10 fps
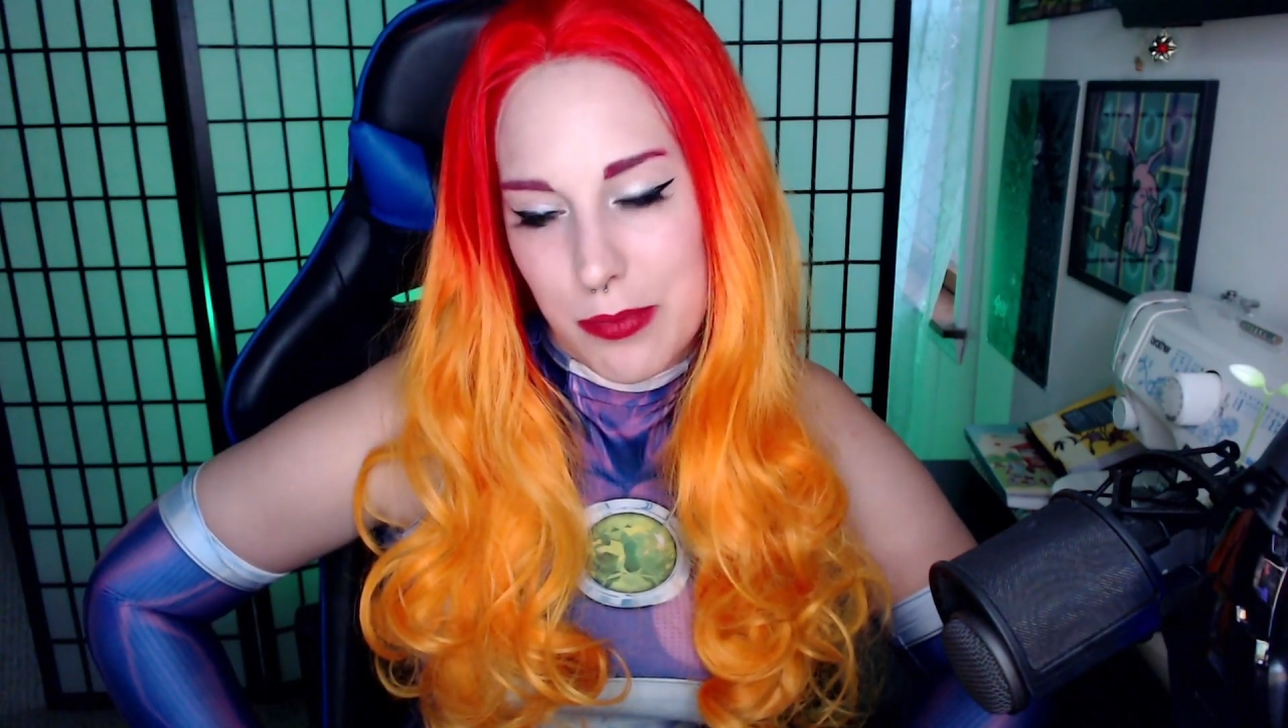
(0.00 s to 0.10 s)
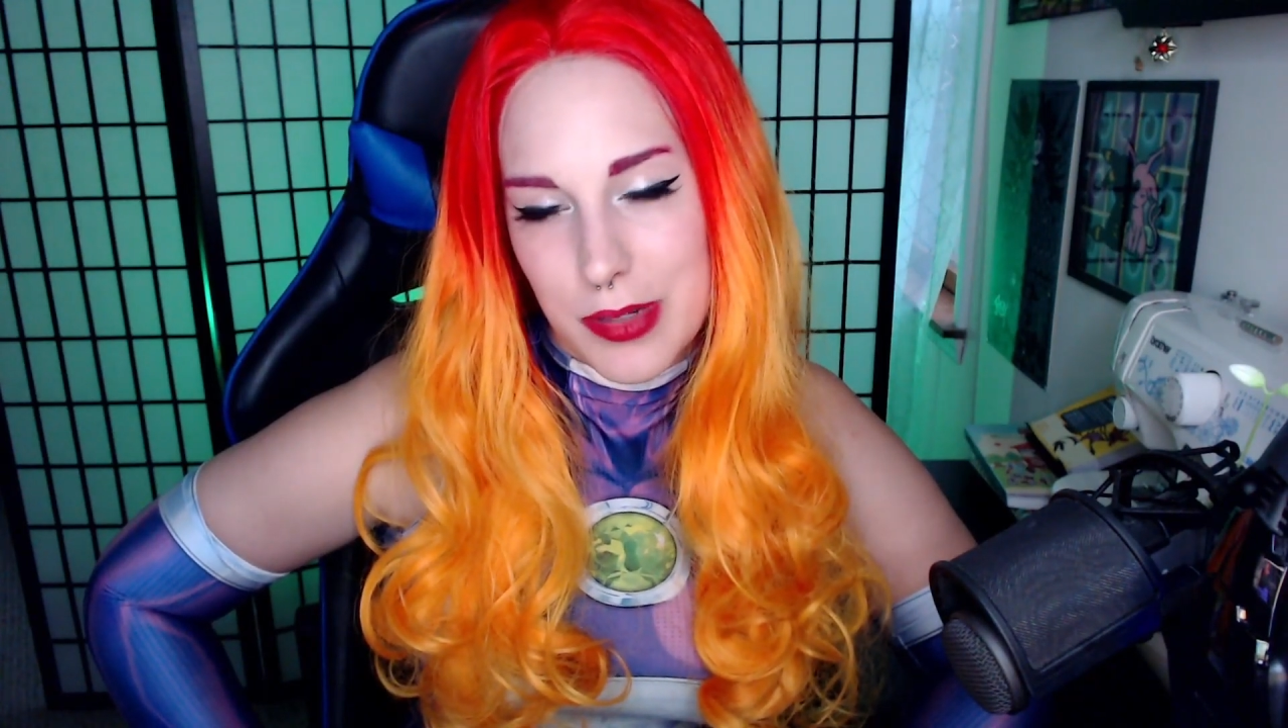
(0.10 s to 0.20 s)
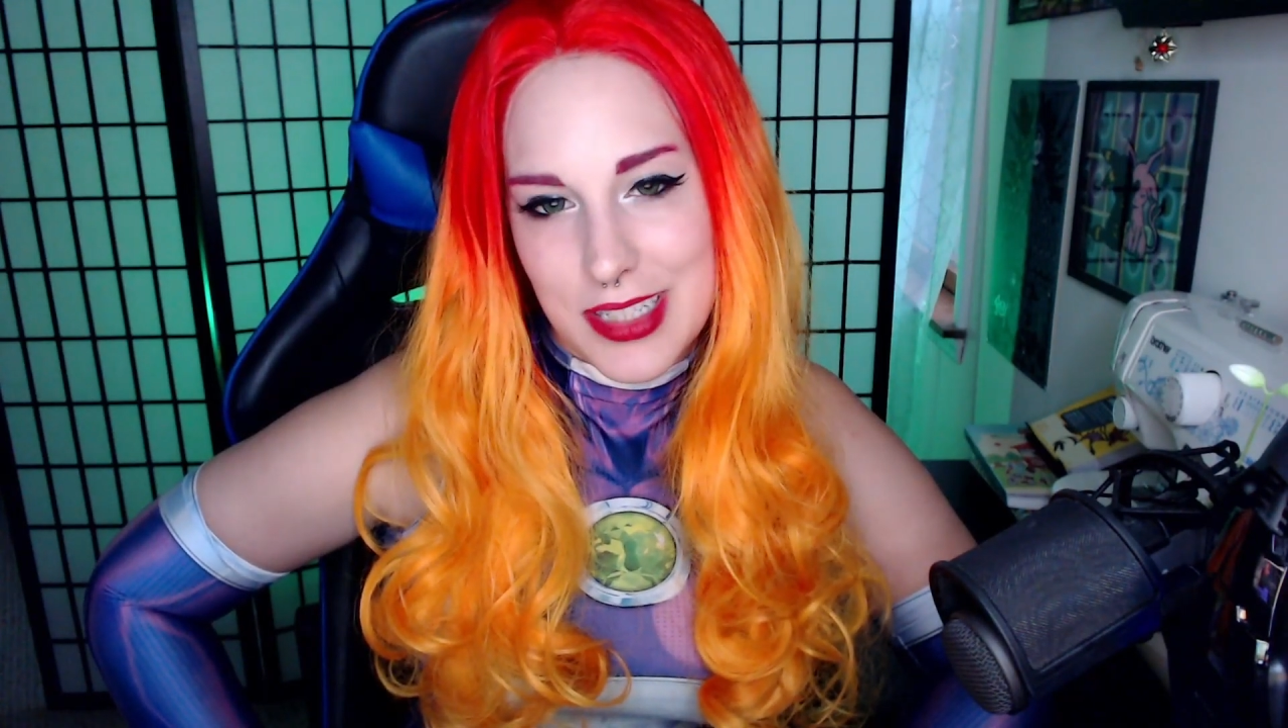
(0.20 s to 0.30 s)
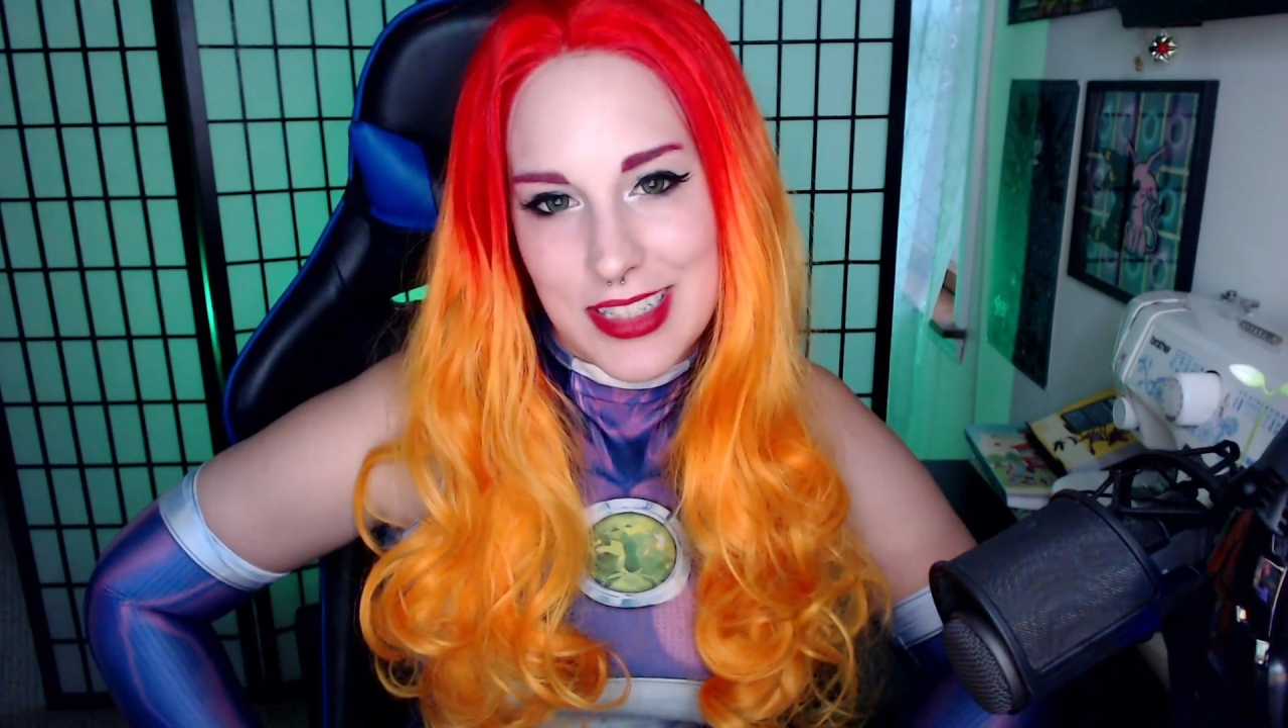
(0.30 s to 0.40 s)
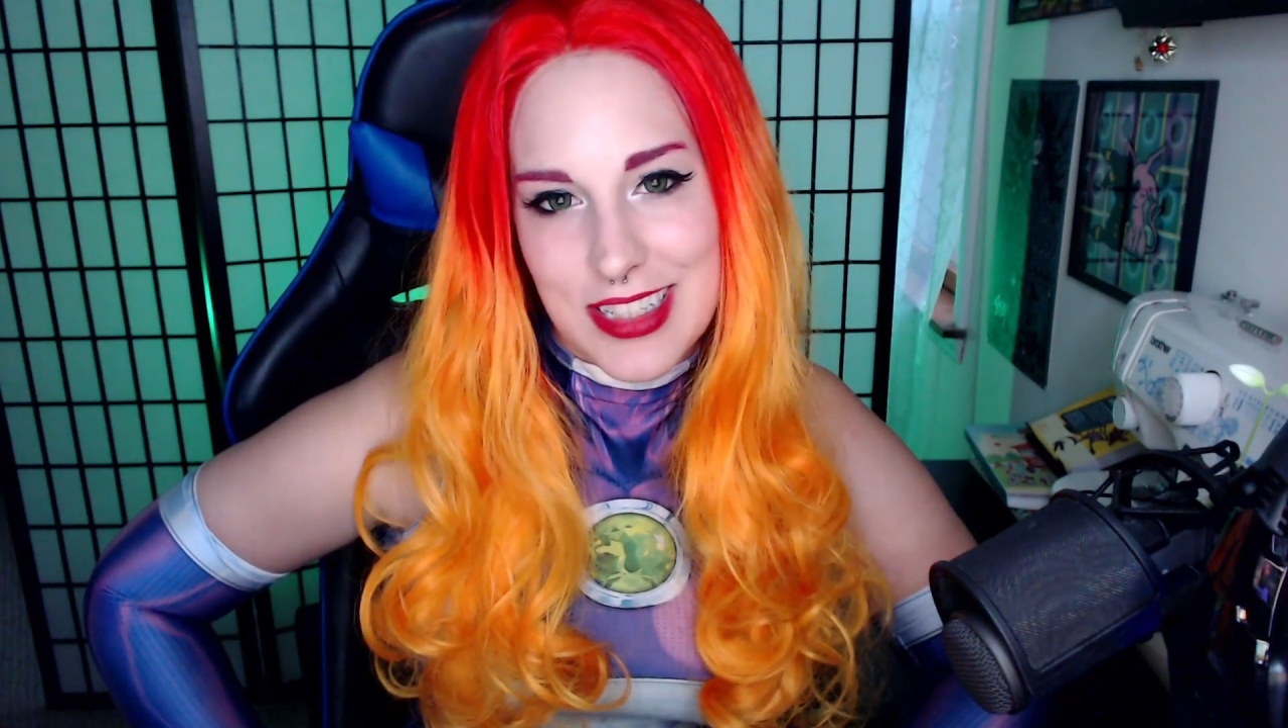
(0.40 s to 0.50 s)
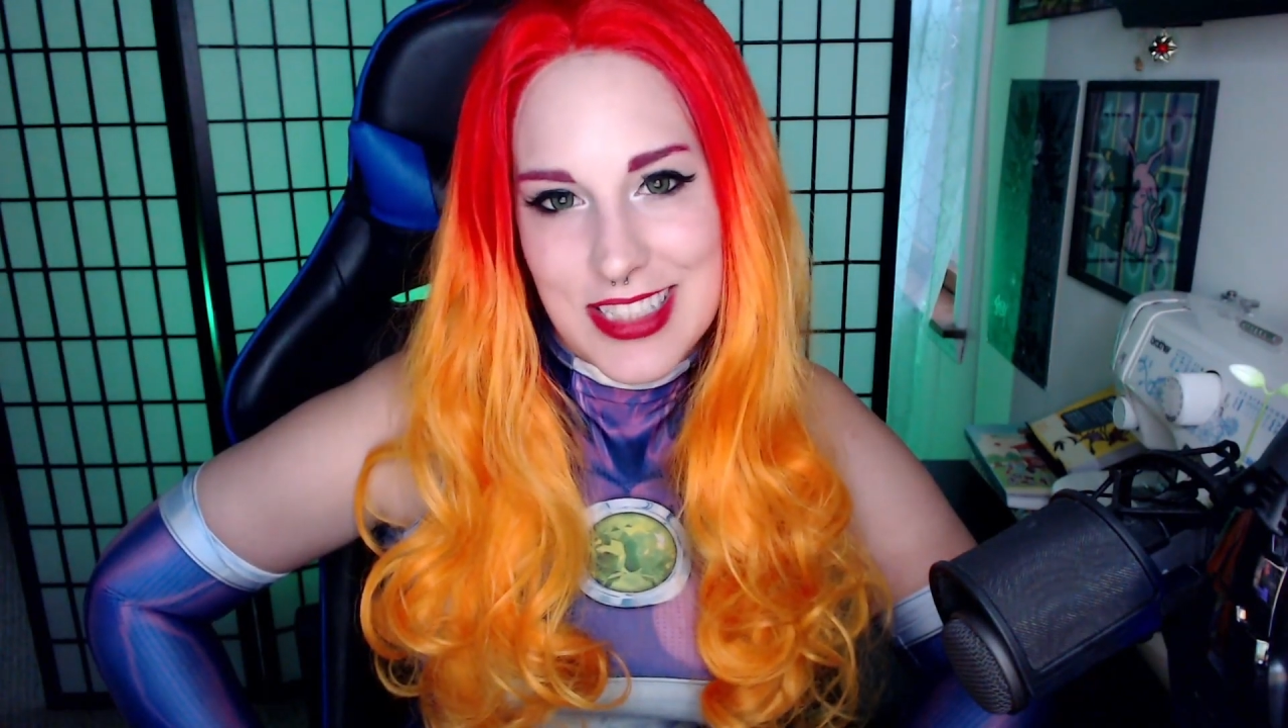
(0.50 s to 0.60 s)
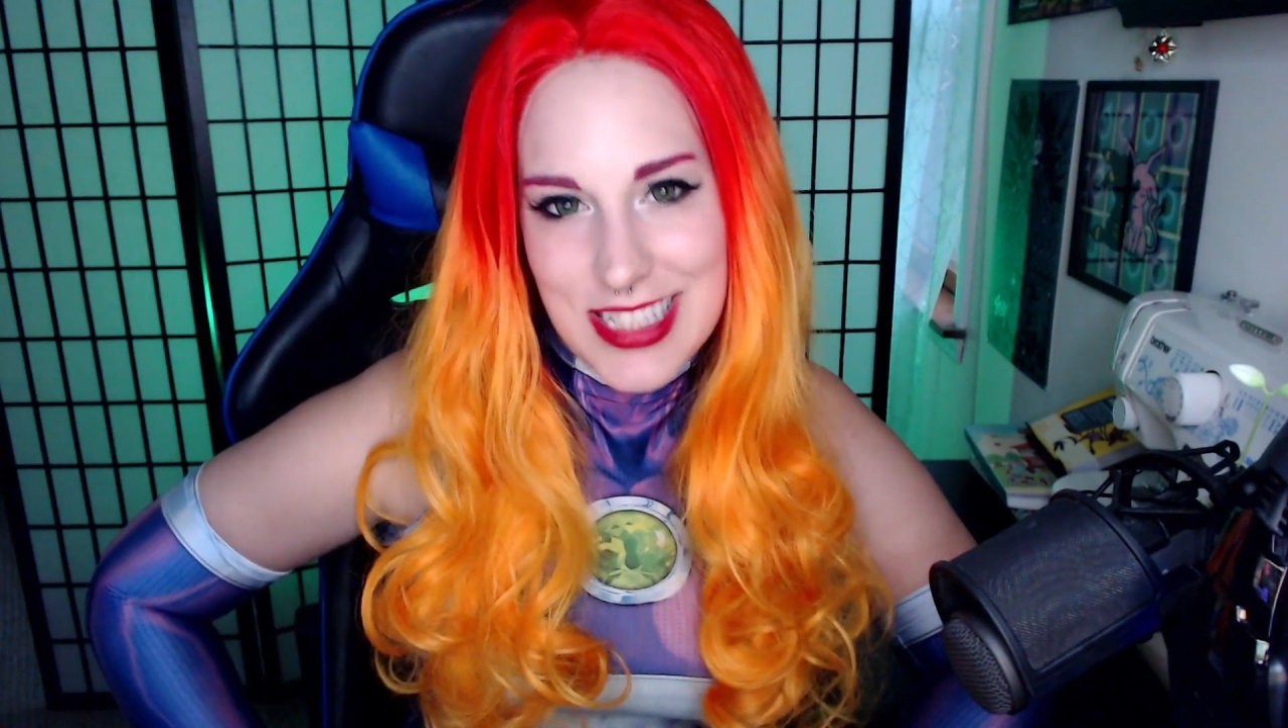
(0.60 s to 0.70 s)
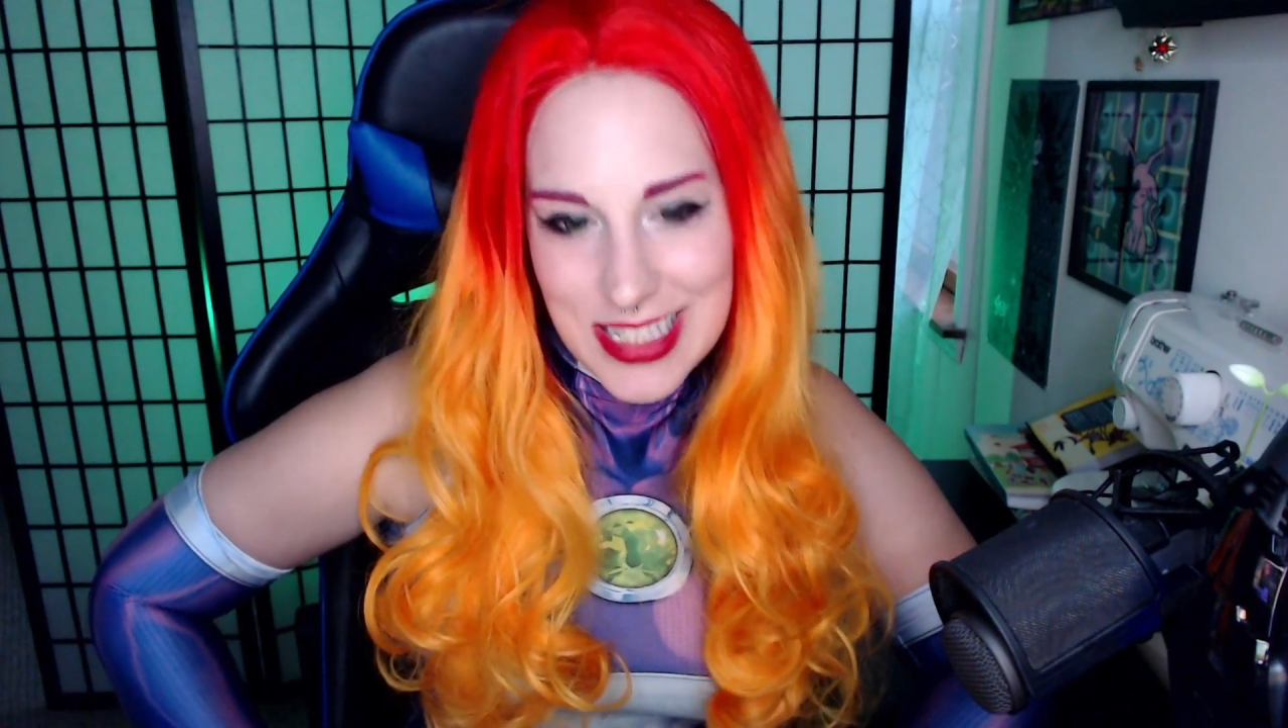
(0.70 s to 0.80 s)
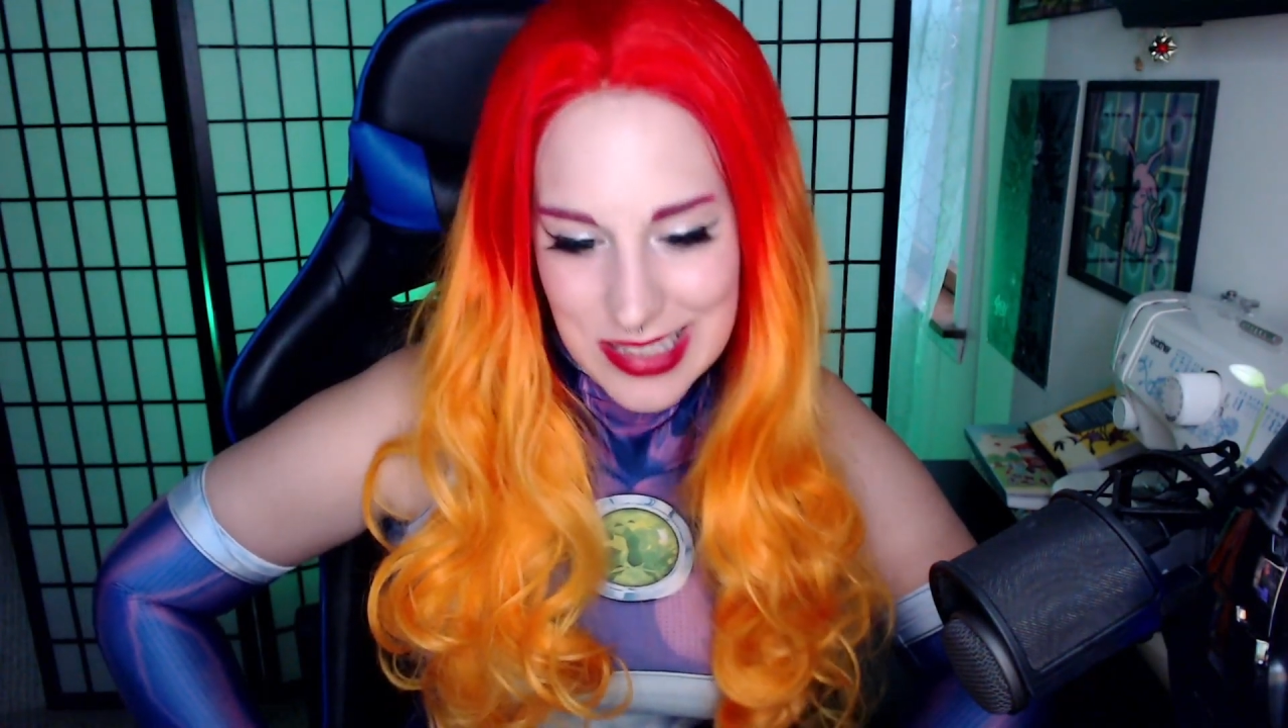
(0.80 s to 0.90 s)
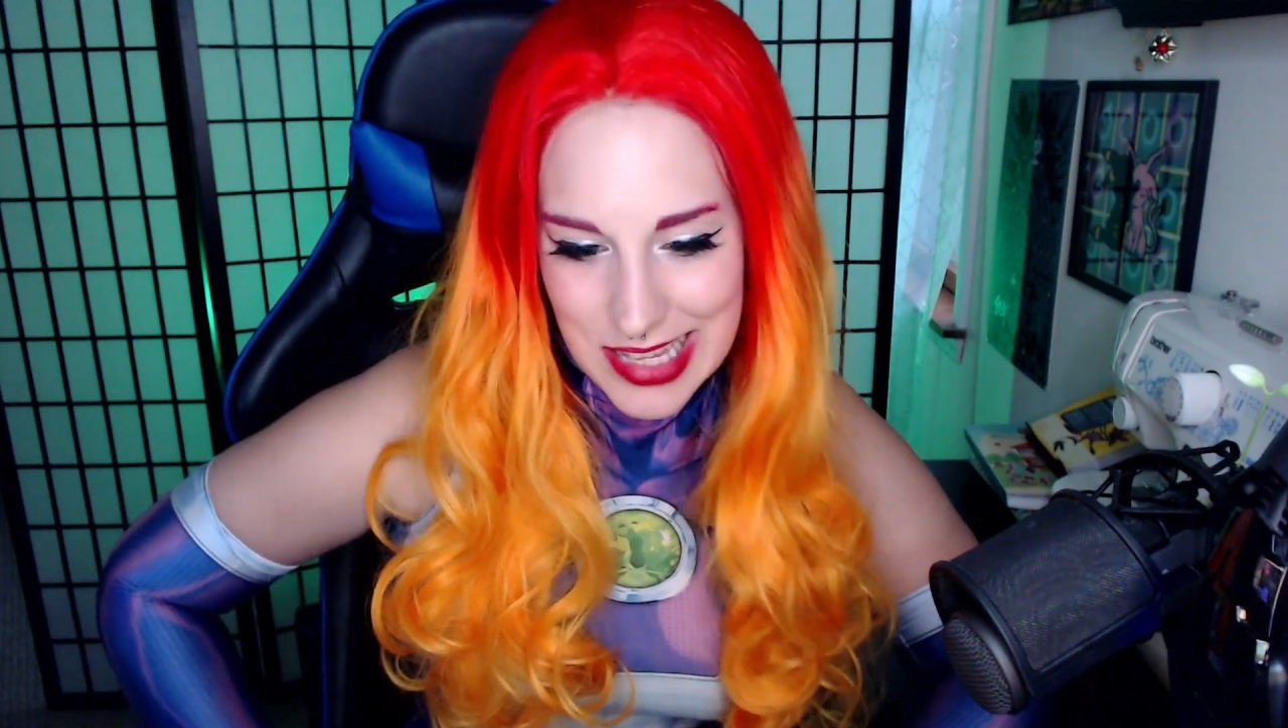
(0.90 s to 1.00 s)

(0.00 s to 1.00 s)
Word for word: But until